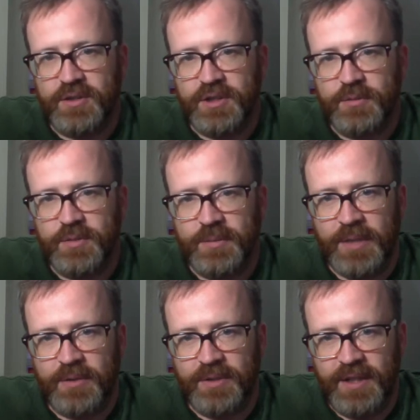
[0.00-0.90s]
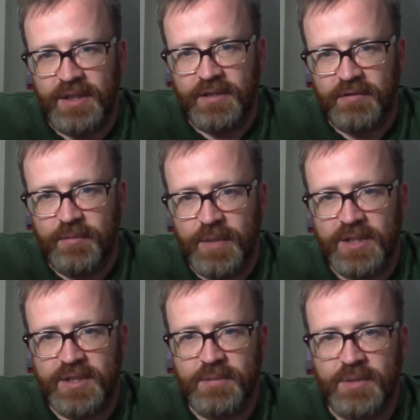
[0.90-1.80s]
It could be about getting
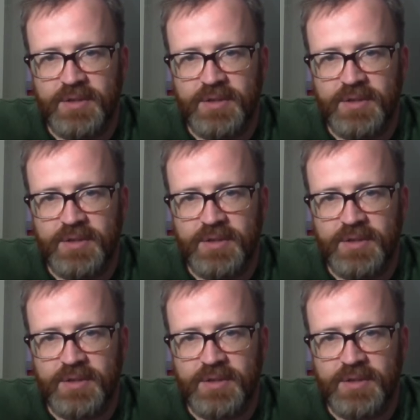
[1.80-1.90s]
information about